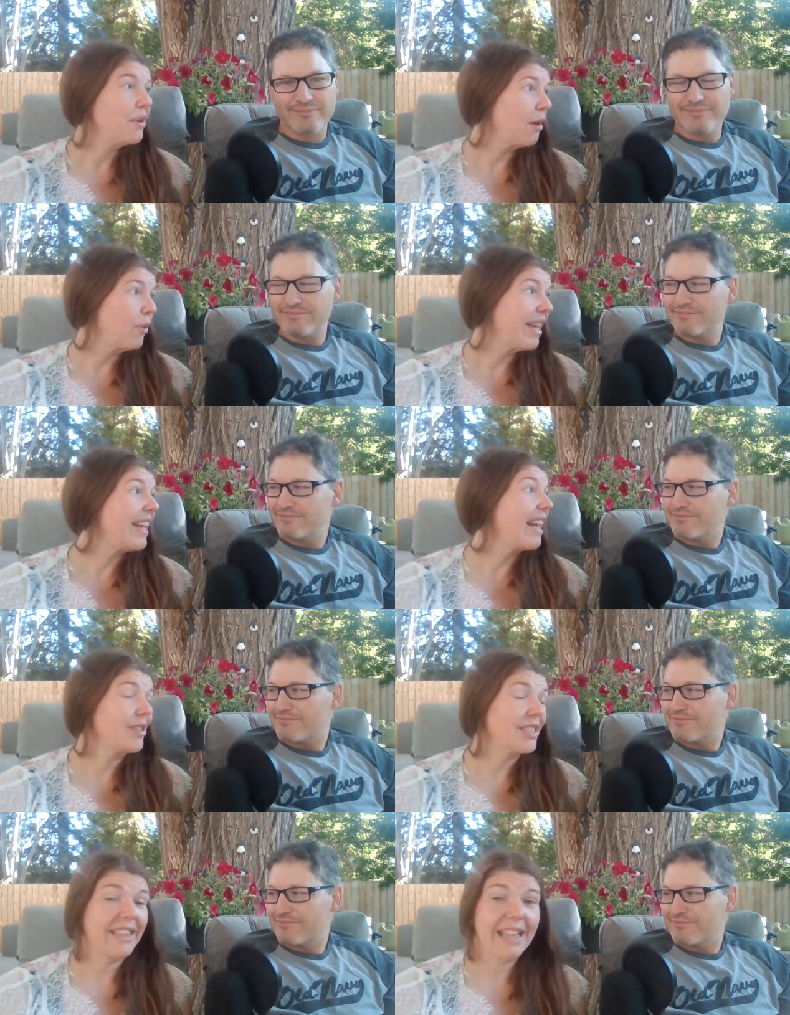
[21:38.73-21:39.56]
Speaker 1: We
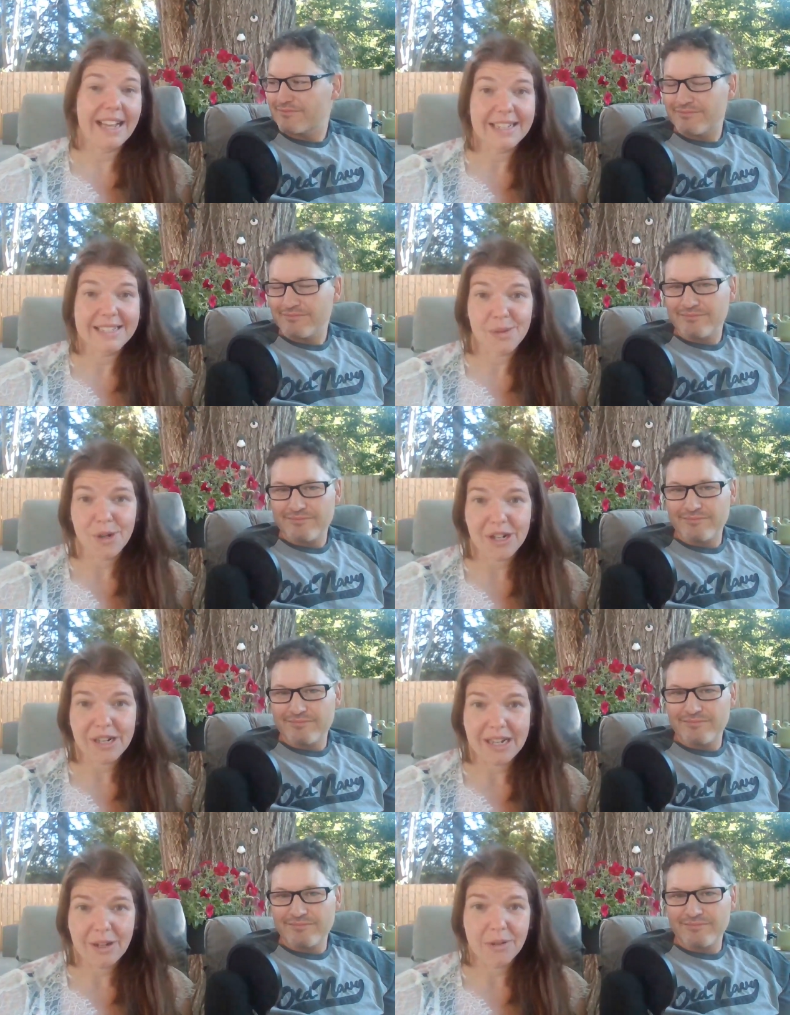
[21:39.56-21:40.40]
counted that as a
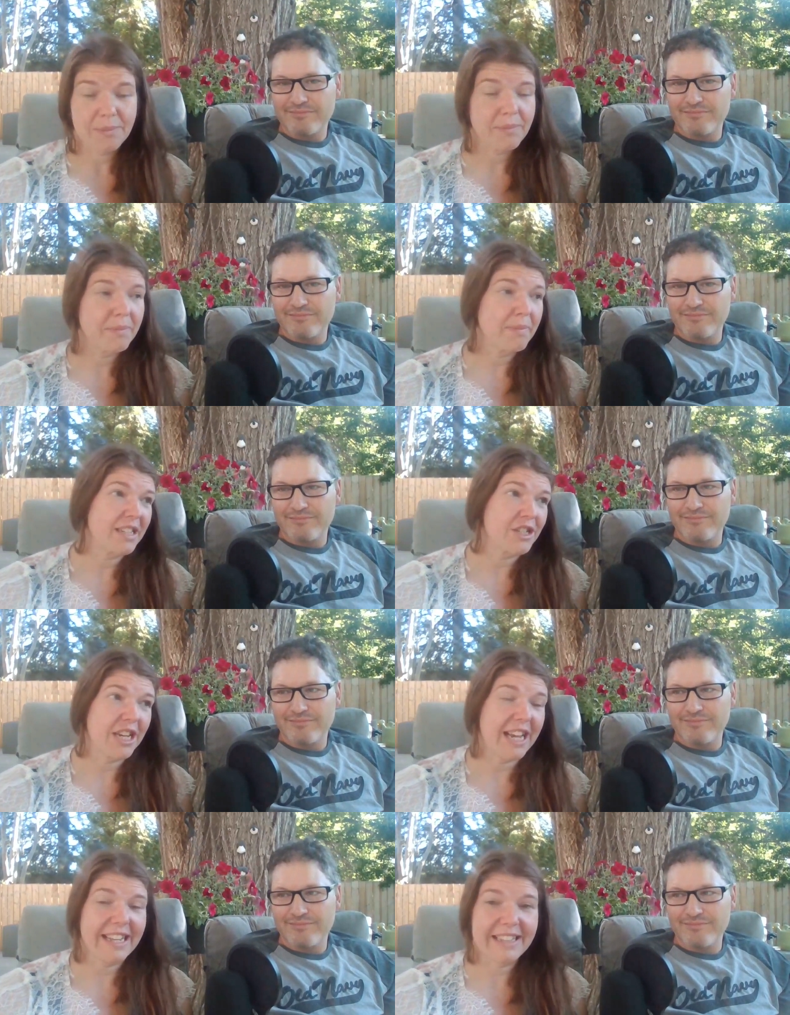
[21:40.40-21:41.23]
workout. Mitch
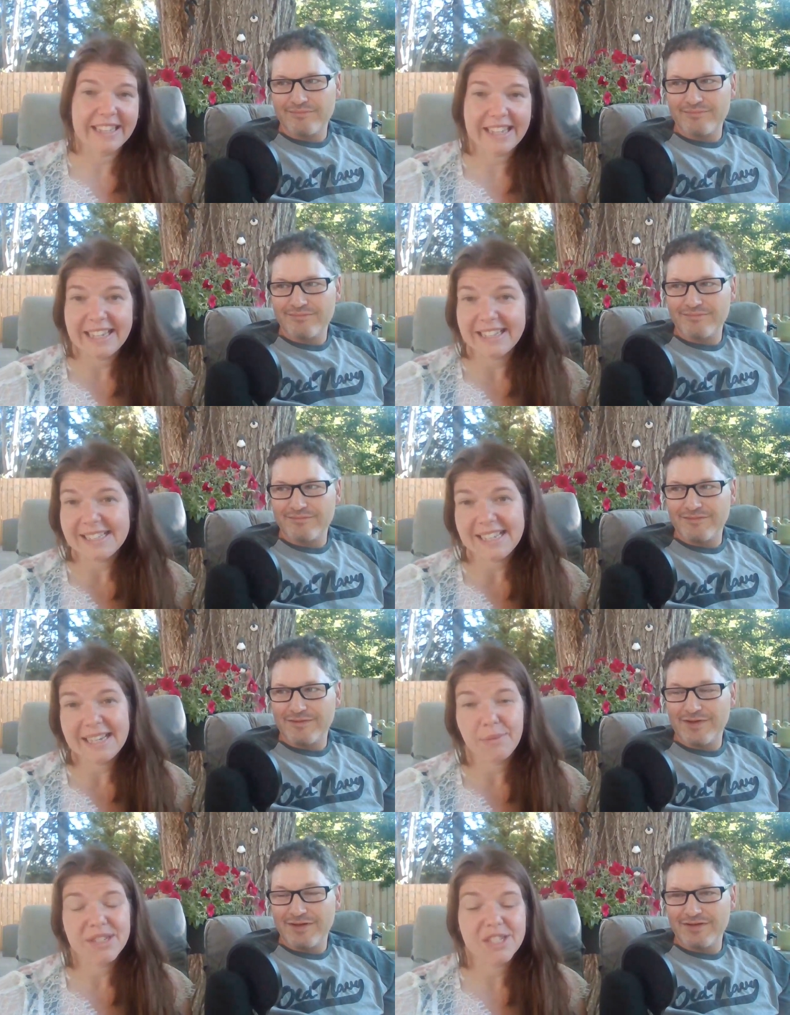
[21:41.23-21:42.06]
and I and the kids,
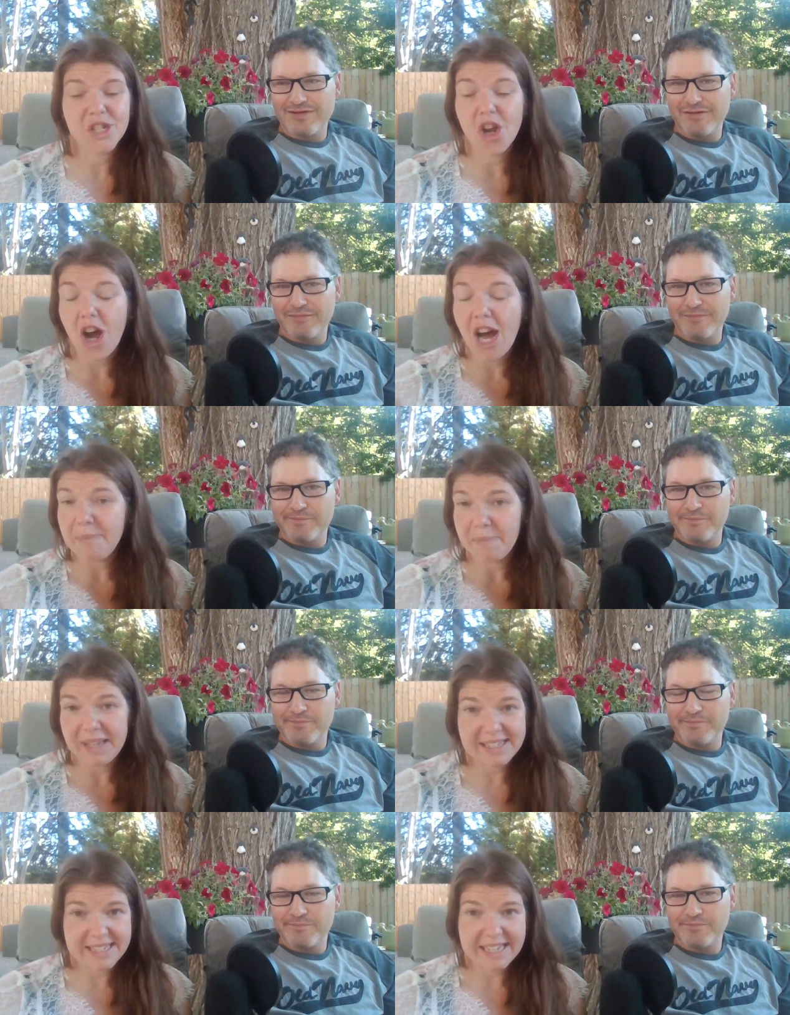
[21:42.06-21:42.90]
it was not
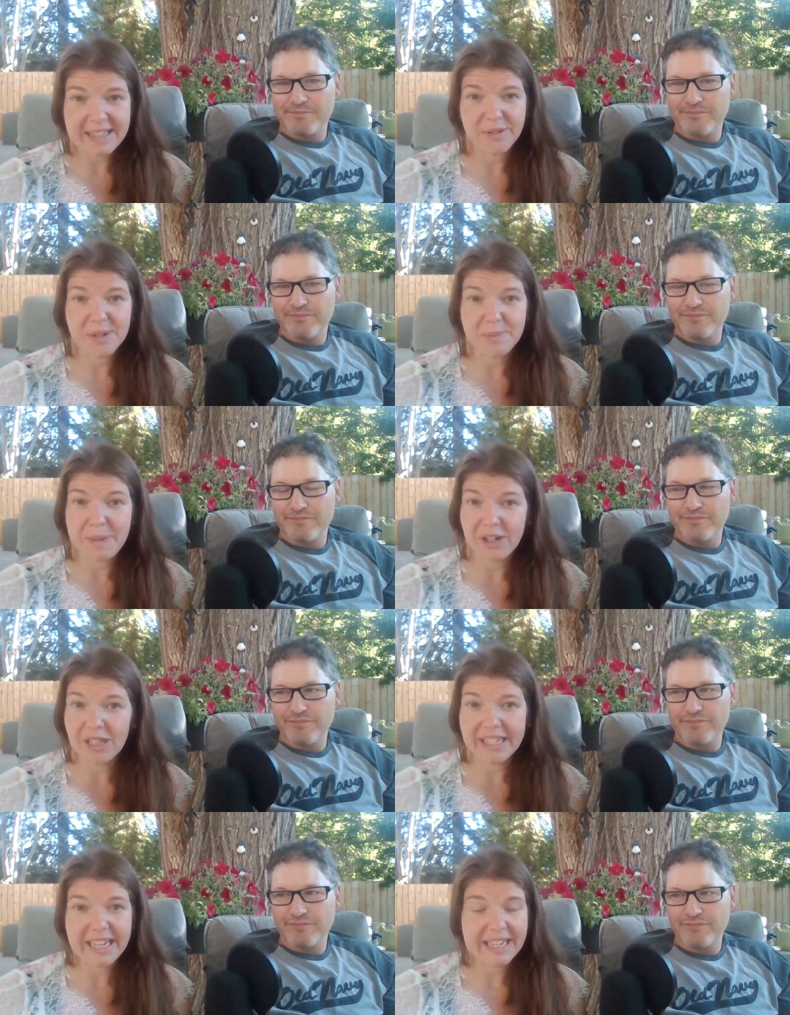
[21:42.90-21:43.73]
busy. There was
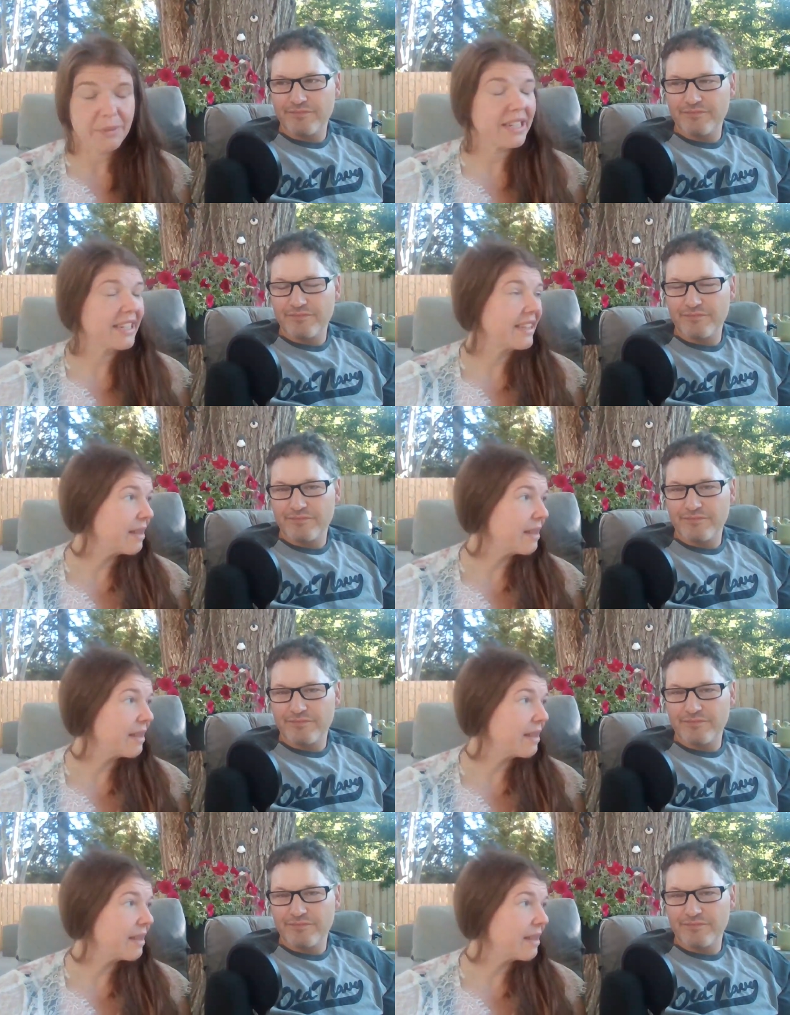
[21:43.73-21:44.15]
barely anyone